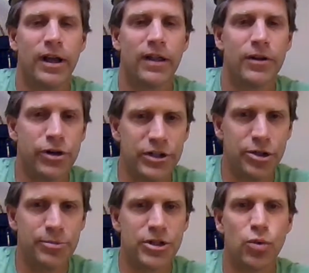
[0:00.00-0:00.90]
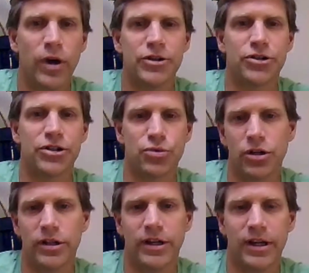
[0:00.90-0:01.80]
And the transhumanist wager is
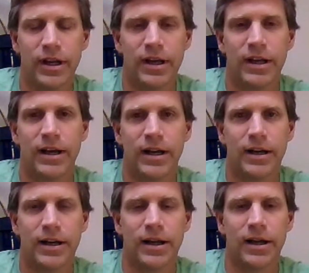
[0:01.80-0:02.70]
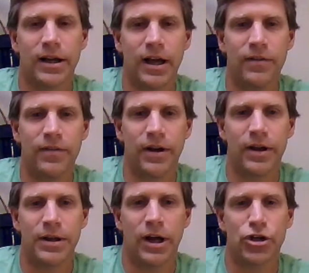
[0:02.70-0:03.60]
really uh, a kind of
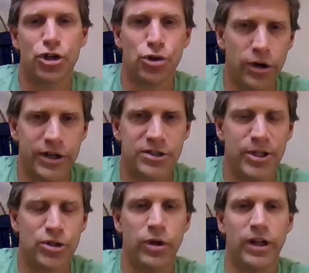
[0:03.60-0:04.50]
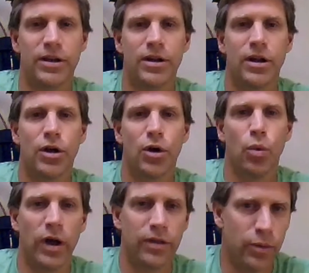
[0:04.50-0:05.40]
a, a choice between
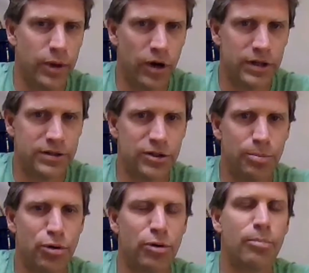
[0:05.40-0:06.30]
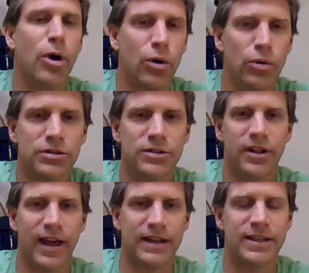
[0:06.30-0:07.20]
whether we want to promote
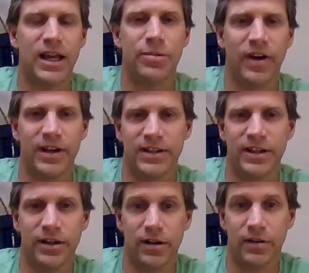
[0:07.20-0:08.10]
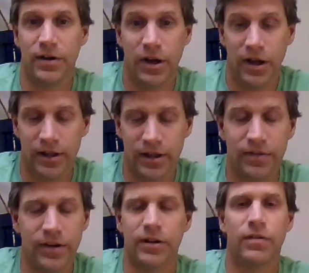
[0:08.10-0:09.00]
that type of idea of
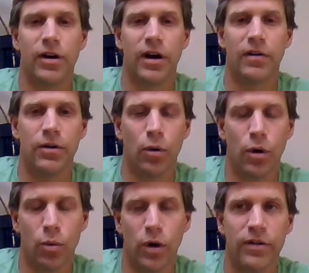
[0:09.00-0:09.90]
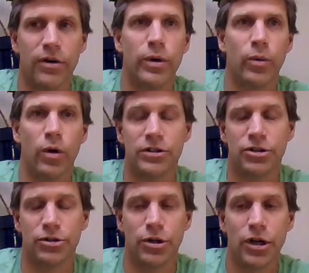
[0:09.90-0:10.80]
living forever or whether we want
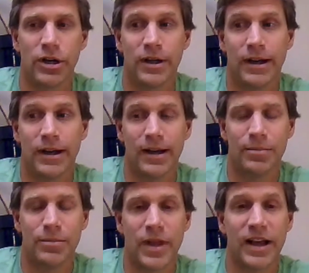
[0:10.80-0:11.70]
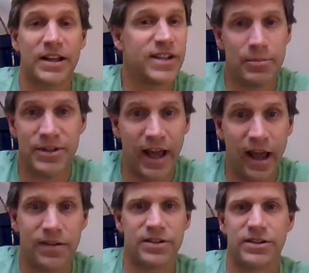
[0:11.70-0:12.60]
to um, accept
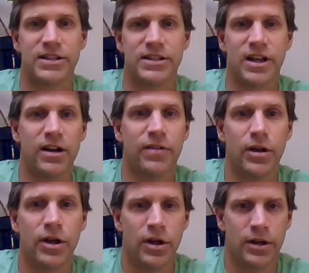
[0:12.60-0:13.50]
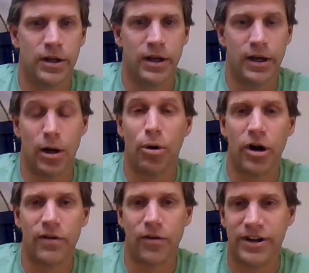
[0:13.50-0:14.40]
death as, as kind of a, uh, a
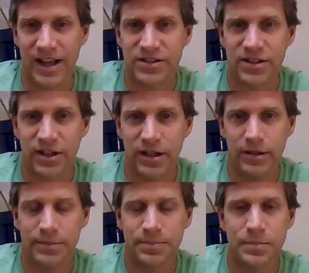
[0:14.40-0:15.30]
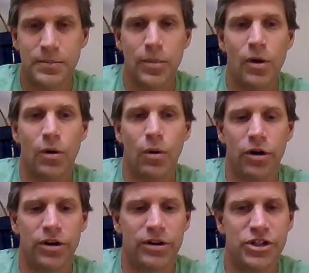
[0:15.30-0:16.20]
part of our destiny
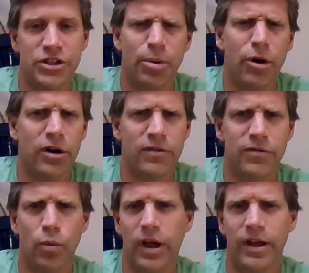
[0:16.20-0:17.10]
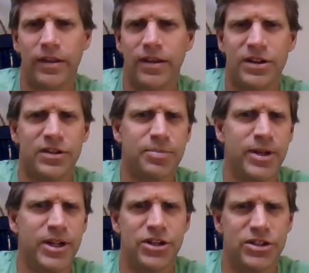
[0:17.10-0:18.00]
or just a part of the way the, the
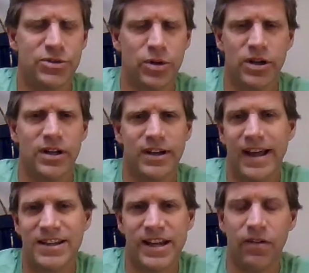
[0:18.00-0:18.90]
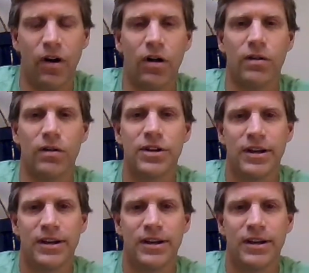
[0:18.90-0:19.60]
species uh, has evolved.